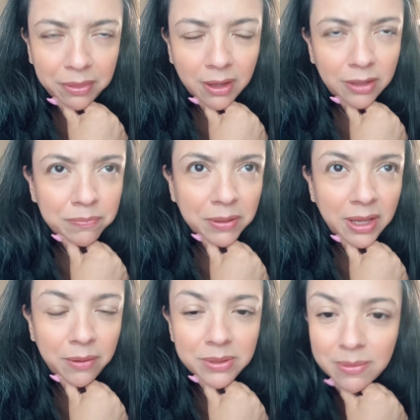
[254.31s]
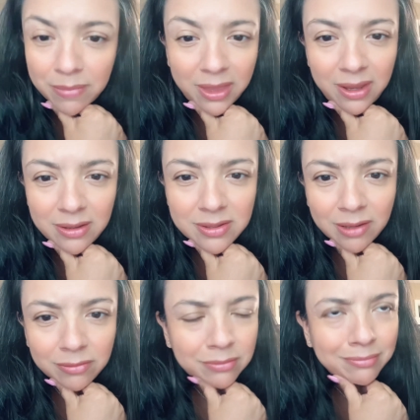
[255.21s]
I play with some things
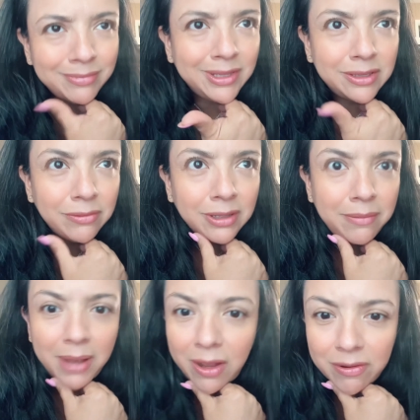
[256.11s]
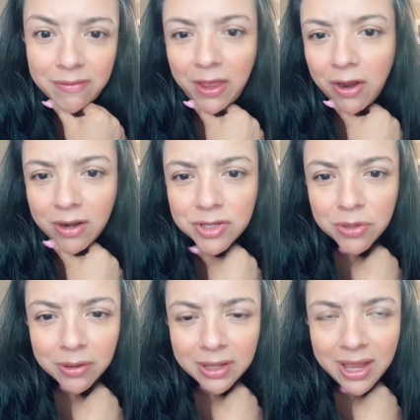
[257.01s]
that doesn't really matter if they are
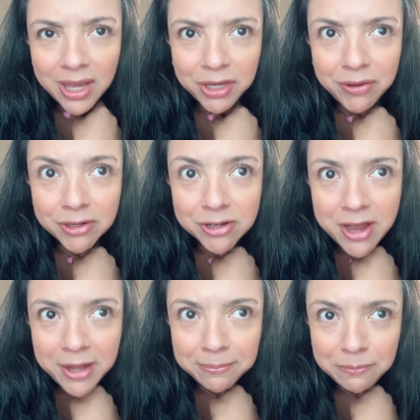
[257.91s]
historically accurate or not,